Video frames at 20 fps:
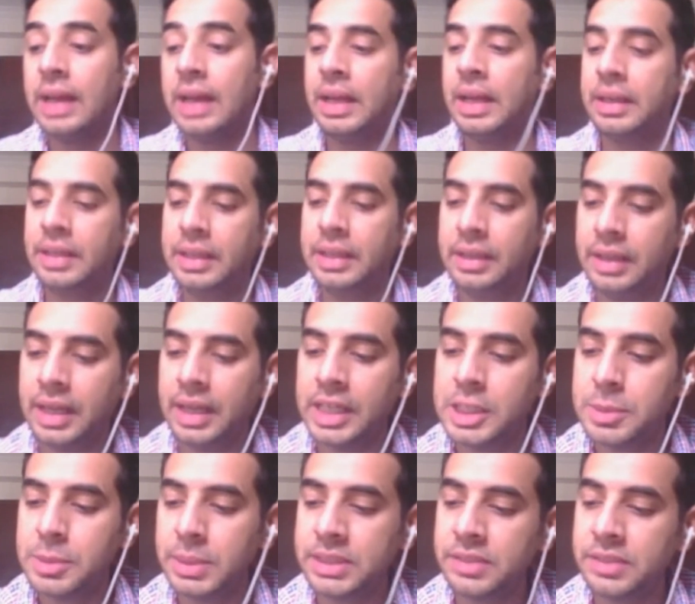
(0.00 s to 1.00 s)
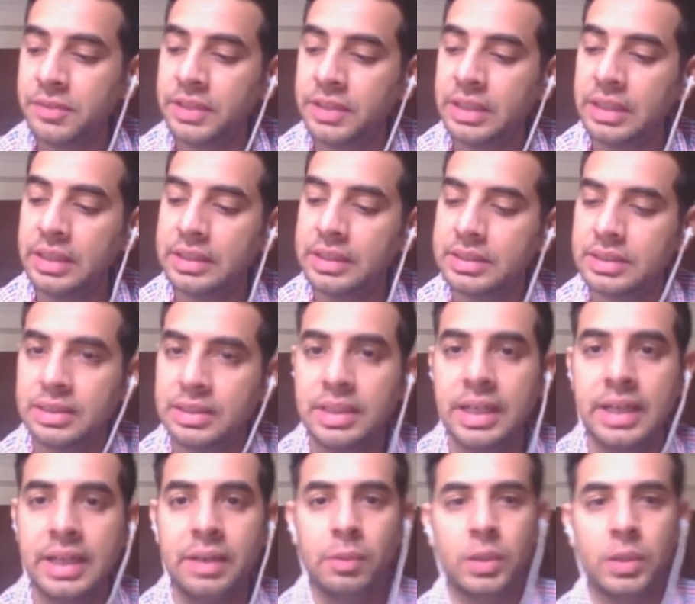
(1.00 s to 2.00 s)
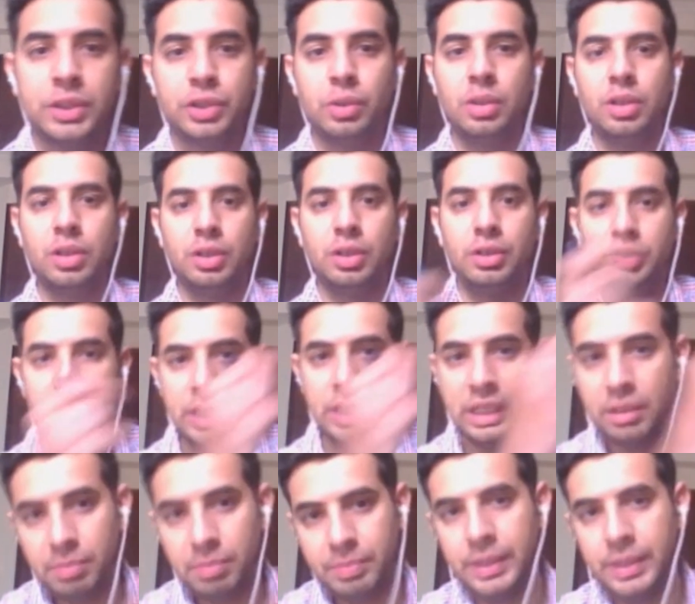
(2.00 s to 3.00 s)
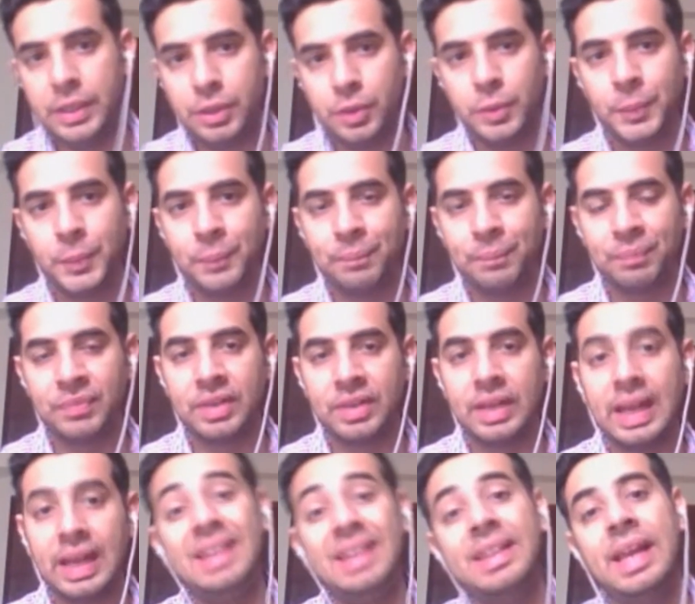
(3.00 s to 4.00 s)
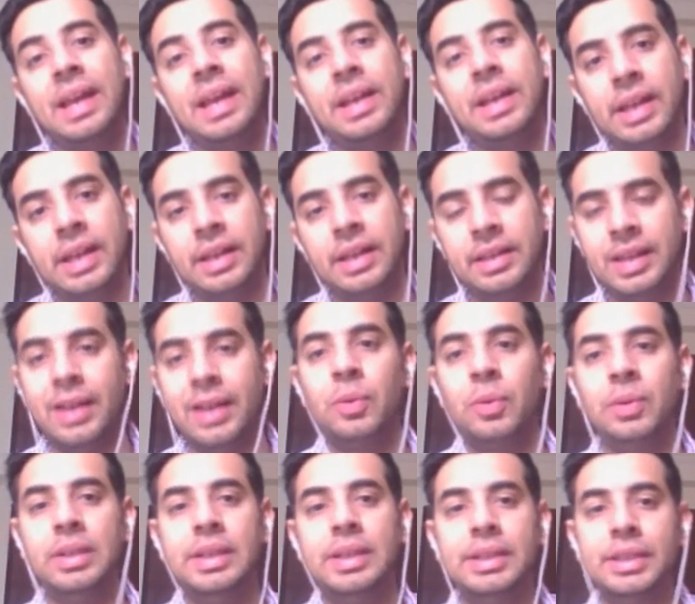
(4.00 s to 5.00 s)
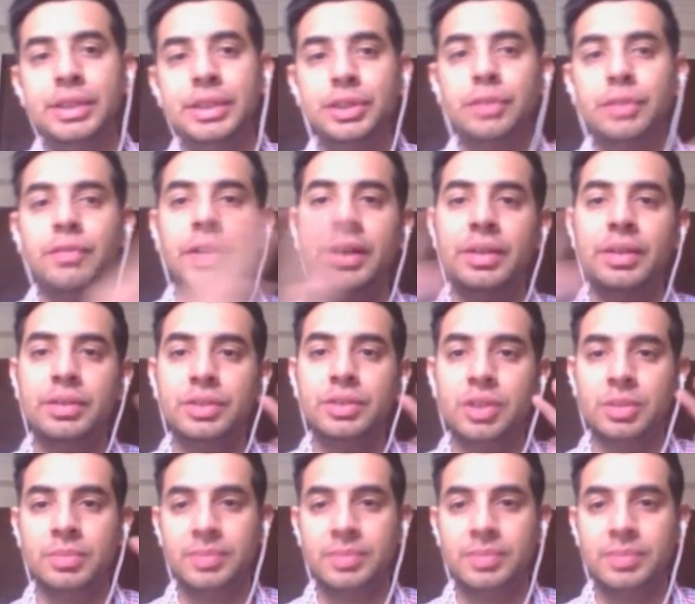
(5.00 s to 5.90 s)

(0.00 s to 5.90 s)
any specific reason that one should learn till B2, and then only they should find a job.